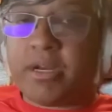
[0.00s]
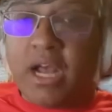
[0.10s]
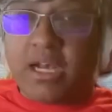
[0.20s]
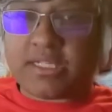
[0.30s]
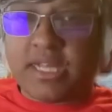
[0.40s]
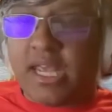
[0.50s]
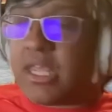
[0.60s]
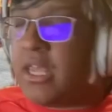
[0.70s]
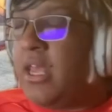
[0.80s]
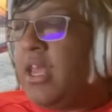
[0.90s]
agnostic.
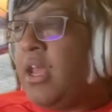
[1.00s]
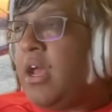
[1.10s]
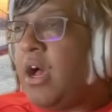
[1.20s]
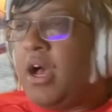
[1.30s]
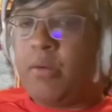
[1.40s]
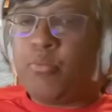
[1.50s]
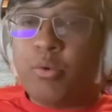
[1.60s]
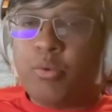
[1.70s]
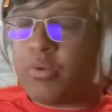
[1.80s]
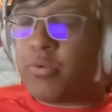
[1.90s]

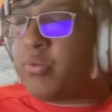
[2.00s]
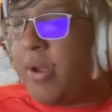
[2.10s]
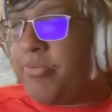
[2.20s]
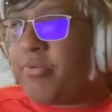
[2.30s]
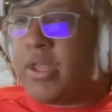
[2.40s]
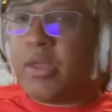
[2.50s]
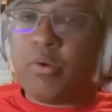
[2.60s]
We'll work with Web3.